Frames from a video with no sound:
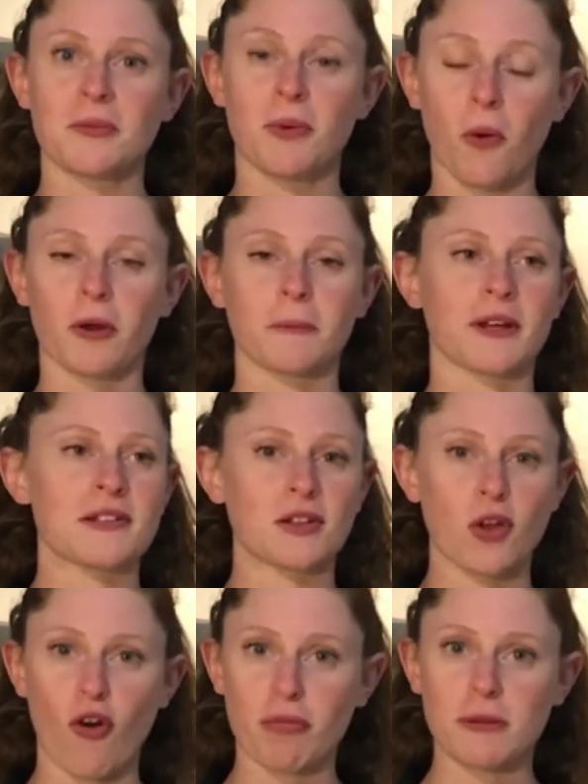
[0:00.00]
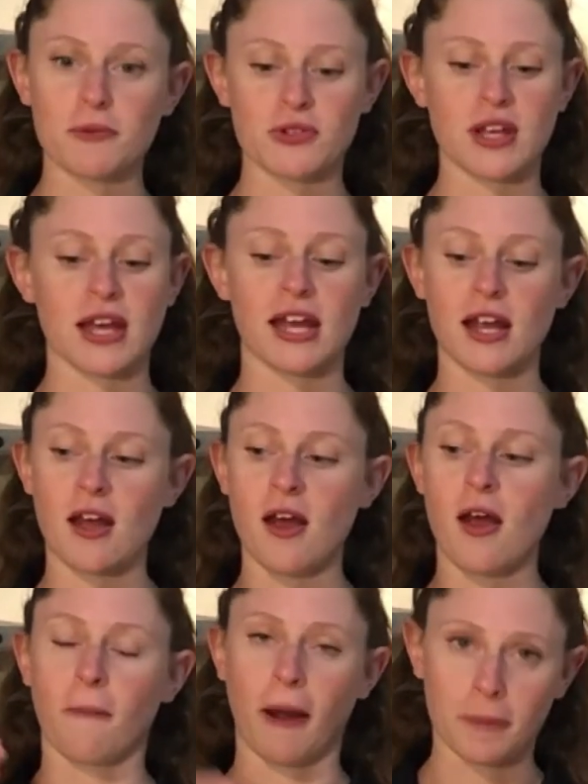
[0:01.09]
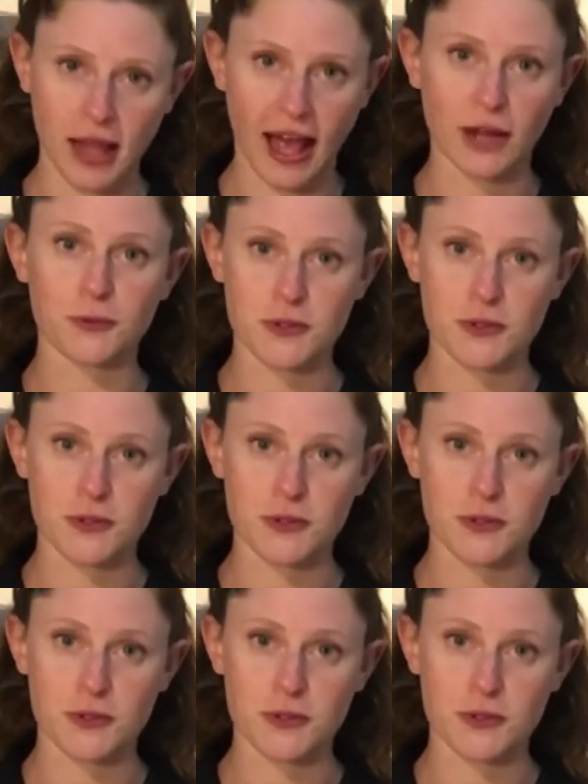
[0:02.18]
point because a lot of people say my plan